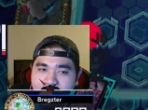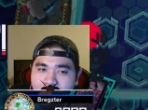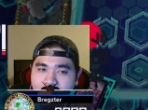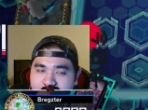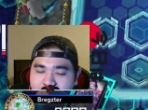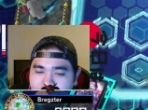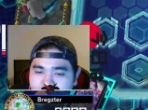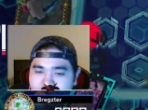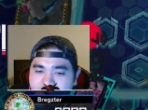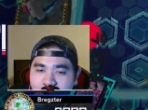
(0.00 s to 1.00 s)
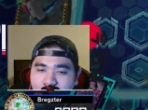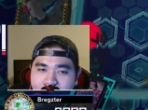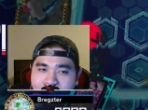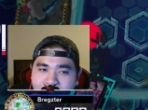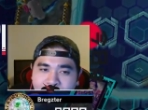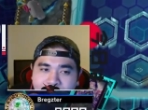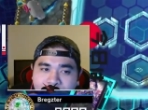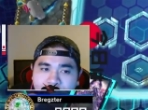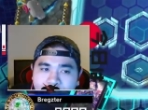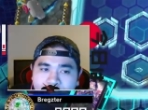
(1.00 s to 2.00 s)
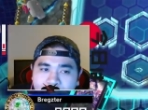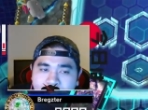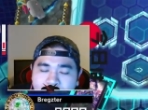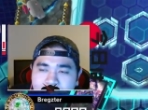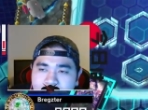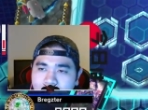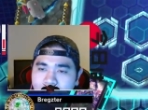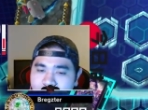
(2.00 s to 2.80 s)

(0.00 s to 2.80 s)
it's our turn to banish him. So